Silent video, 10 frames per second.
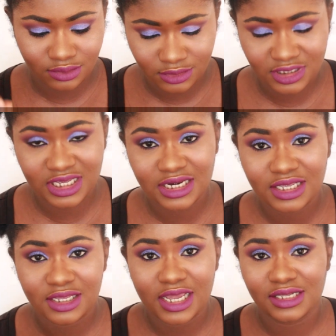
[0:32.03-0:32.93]

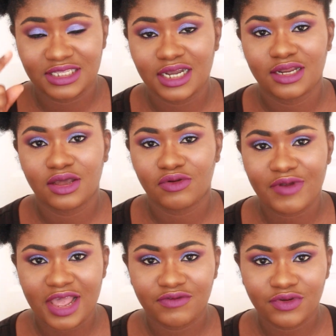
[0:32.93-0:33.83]
skinny and it's not gonna
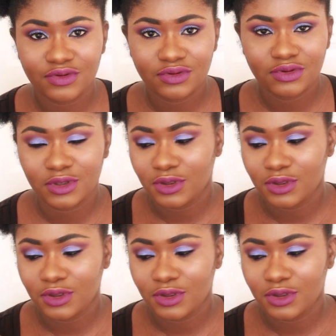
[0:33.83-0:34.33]
unravel.